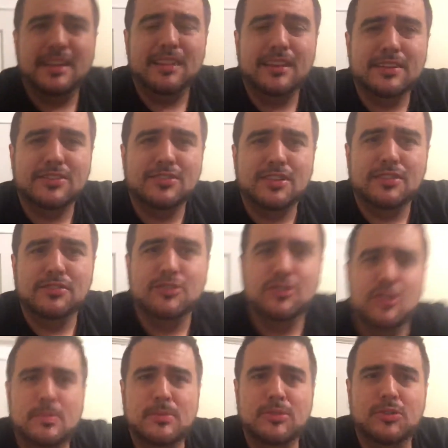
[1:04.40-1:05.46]
like it's nothing
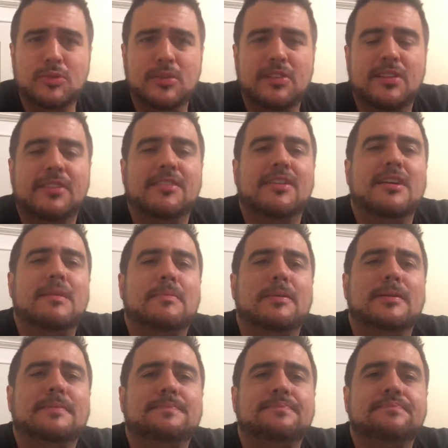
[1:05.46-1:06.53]
super sweet like that,
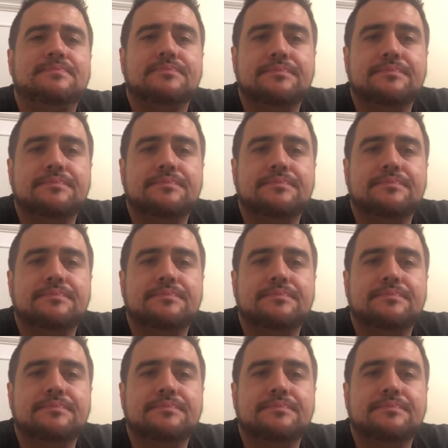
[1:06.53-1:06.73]
but